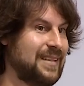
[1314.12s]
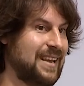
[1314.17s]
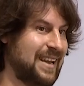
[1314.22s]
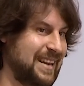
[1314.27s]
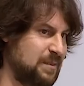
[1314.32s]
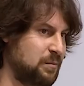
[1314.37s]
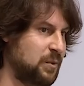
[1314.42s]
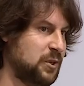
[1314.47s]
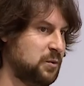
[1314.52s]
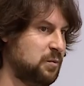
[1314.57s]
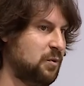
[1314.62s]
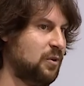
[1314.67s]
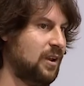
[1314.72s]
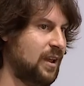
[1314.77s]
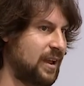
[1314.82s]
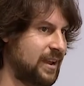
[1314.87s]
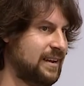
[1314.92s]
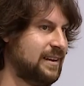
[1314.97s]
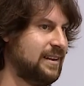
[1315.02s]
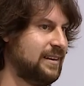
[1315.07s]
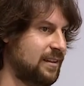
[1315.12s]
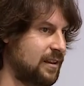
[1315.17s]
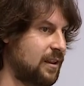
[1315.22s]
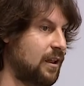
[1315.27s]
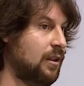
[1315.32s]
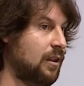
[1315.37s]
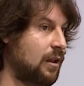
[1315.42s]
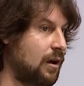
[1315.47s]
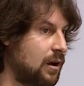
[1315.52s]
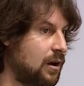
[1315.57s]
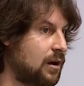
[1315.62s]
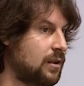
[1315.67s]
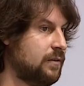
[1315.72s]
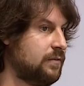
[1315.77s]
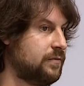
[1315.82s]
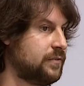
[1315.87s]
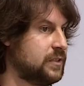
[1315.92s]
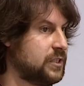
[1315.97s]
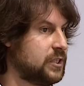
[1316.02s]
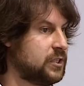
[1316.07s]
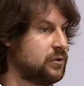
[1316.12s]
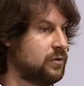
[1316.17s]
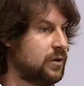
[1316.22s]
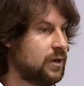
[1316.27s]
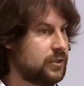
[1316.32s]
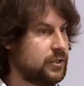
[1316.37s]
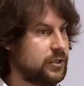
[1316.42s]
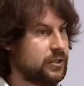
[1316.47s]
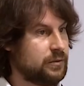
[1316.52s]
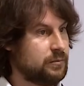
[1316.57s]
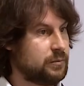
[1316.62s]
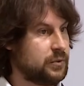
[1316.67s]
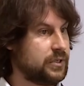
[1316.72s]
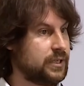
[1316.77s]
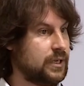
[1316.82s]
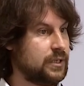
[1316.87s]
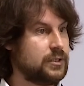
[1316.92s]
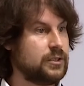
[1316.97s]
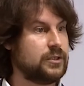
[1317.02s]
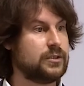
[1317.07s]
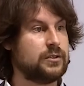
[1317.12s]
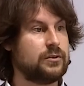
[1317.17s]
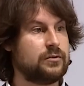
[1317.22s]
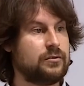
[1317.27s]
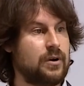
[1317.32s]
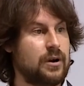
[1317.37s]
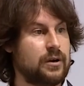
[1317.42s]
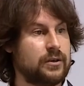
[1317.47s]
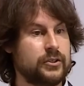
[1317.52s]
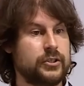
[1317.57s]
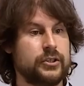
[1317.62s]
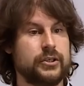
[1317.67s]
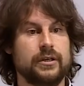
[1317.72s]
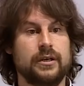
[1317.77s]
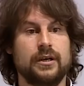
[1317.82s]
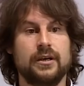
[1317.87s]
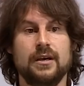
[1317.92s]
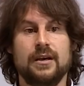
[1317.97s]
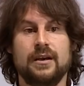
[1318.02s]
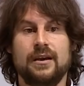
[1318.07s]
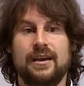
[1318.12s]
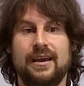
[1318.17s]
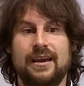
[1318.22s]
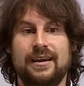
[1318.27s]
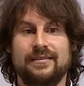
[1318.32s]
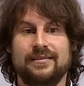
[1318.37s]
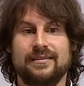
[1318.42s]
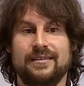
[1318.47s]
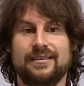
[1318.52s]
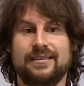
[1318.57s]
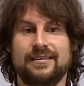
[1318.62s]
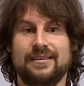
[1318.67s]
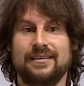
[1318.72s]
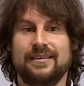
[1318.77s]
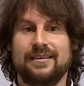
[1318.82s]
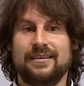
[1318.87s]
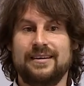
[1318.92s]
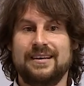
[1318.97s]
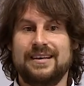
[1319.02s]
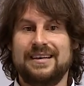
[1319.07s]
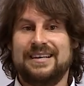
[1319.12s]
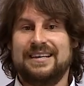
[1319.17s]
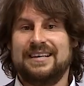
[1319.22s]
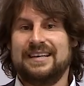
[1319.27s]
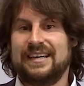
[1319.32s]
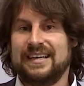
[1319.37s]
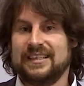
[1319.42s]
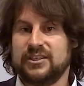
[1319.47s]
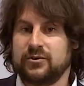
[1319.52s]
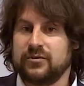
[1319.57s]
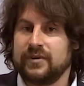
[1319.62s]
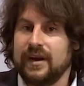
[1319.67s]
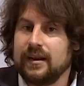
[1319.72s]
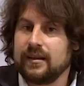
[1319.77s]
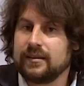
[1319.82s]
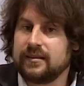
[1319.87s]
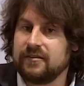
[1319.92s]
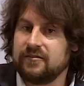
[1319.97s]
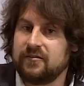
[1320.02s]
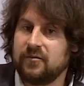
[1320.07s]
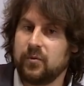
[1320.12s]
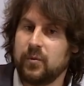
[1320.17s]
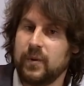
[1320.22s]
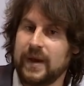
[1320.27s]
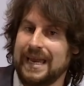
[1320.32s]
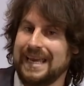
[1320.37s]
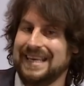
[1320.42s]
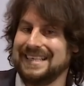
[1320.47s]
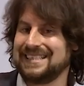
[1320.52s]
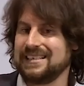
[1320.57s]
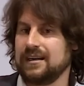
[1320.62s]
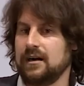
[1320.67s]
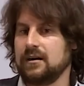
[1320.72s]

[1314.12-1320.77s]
and much more likely that a lot of the structure, the production structure, and uh, its relative weights